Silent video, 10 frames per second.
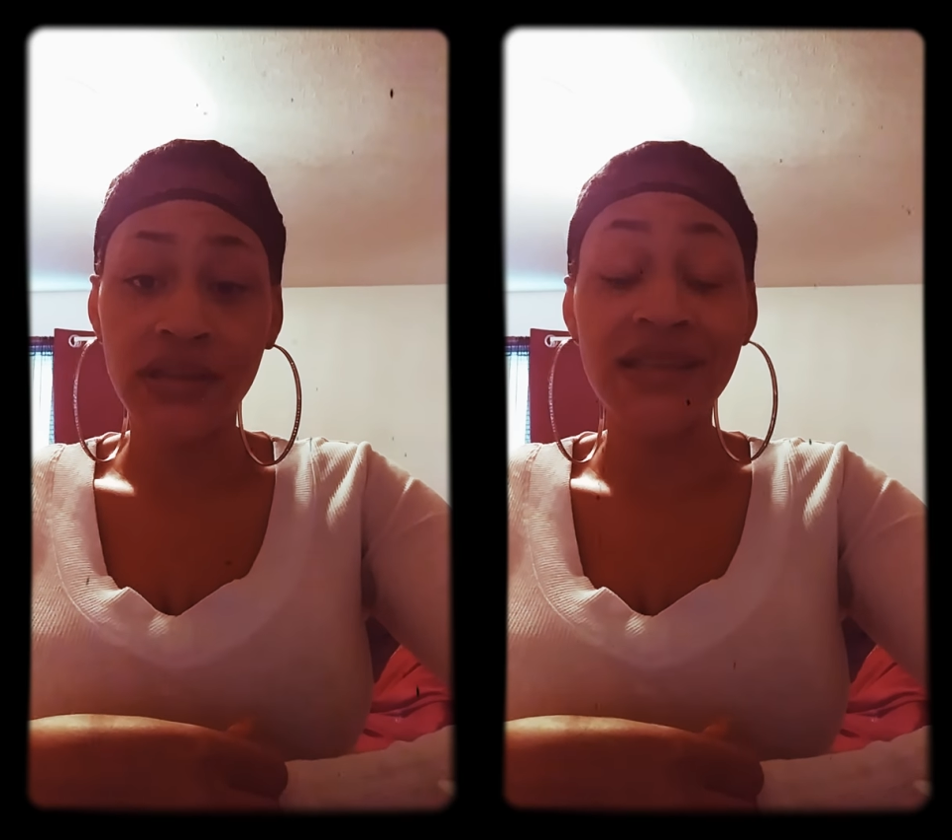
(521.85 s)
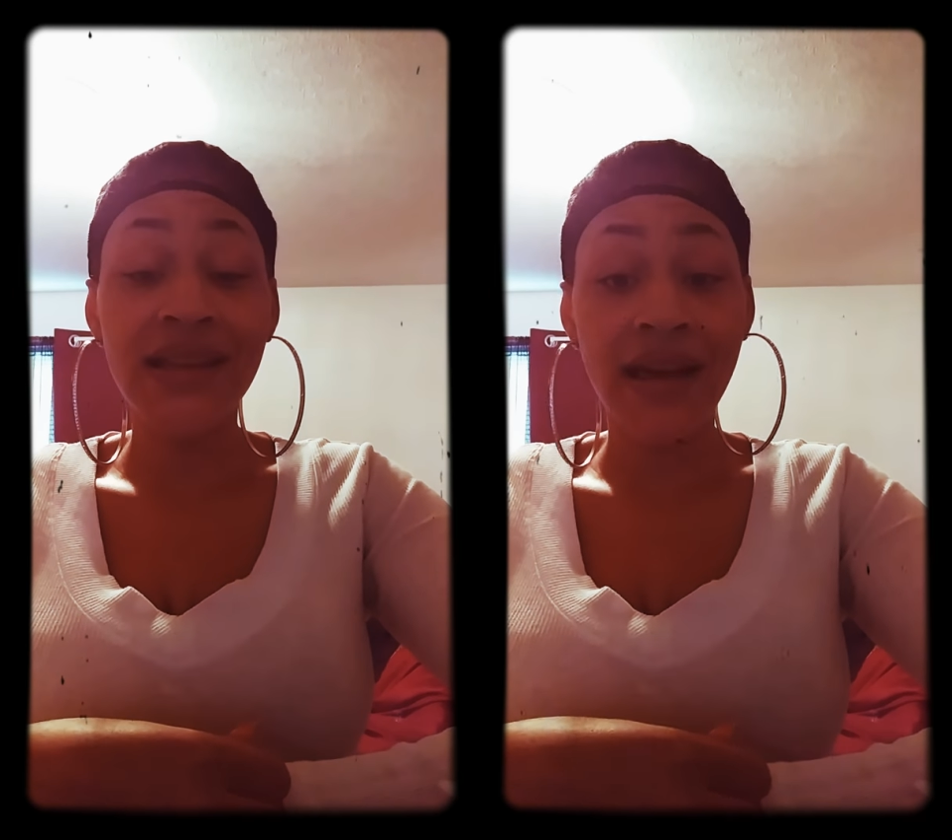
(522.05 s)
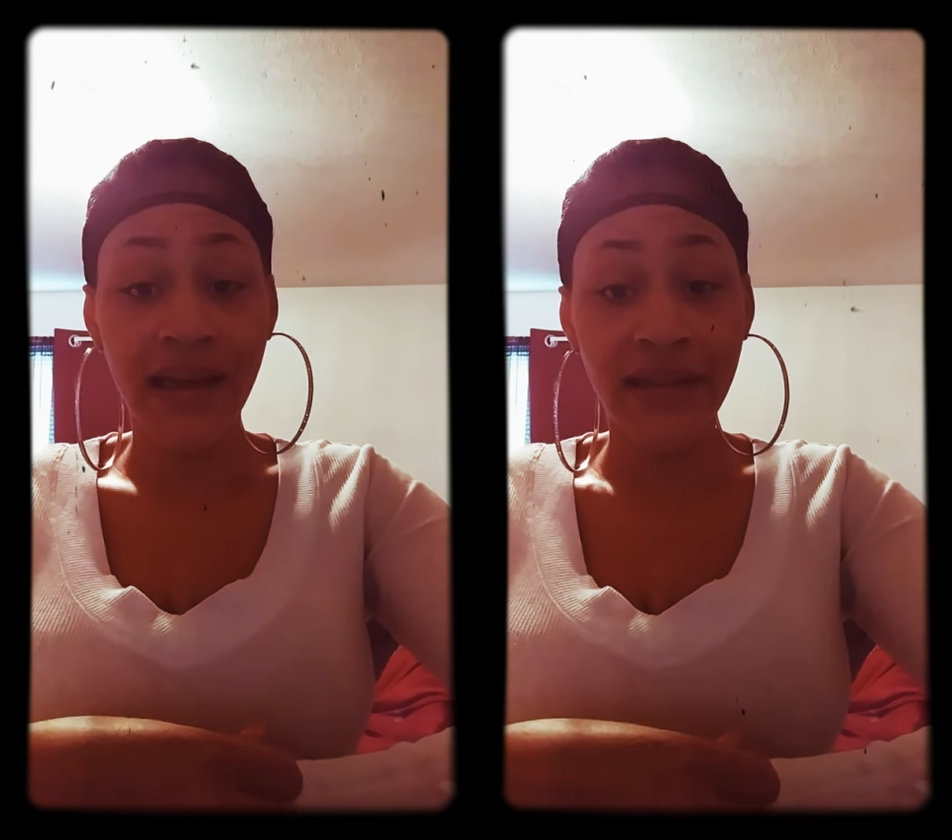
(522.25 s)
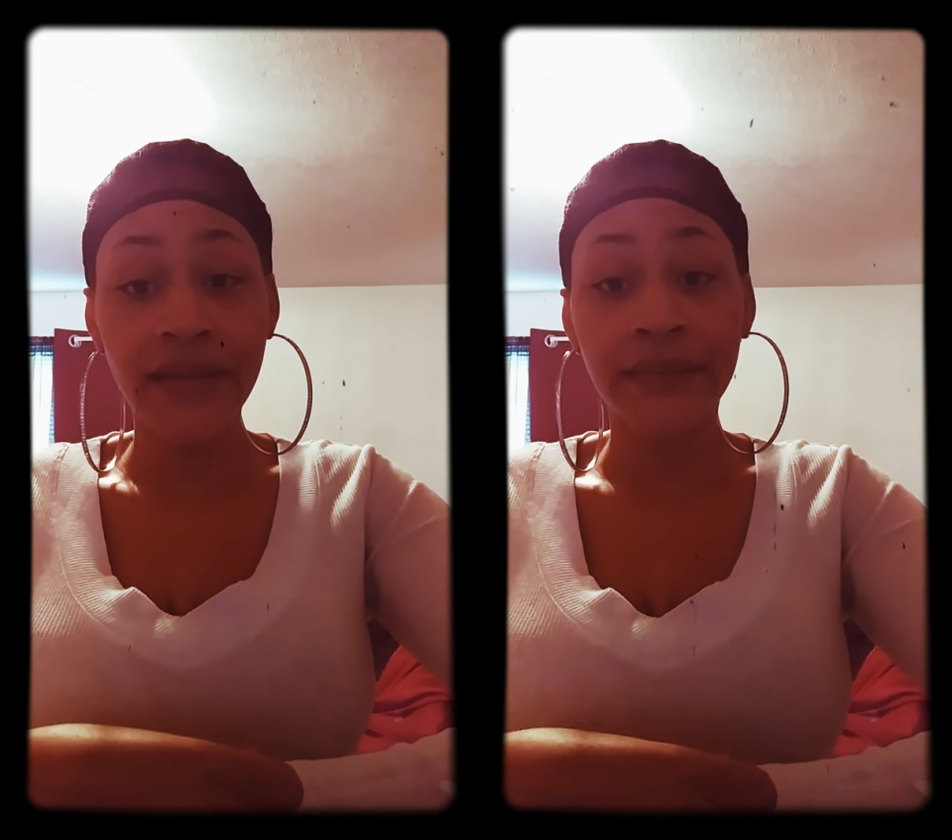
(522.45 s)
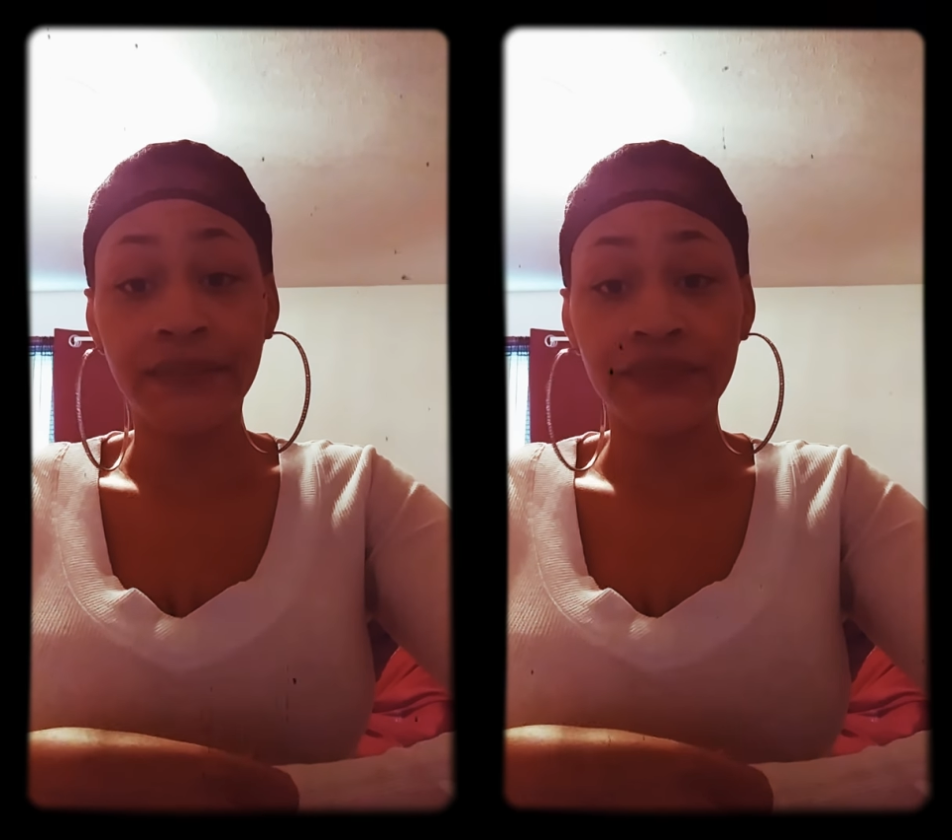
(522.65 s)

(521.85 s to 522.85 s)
time.